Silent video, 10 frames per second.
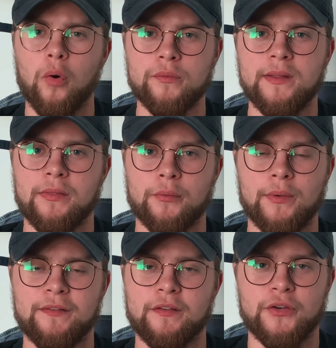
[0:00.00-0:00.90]
only through
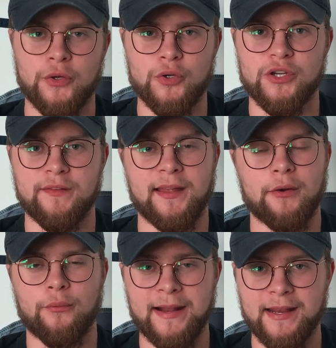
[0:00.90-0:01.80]
institutions that
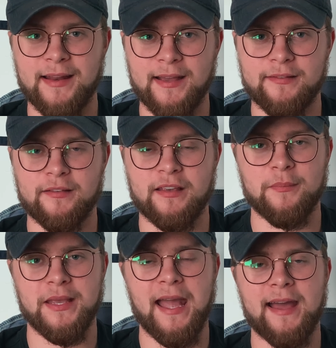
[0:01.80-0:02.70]
it recognizes
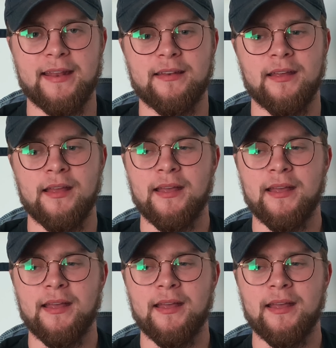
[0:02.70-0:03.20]
can be added.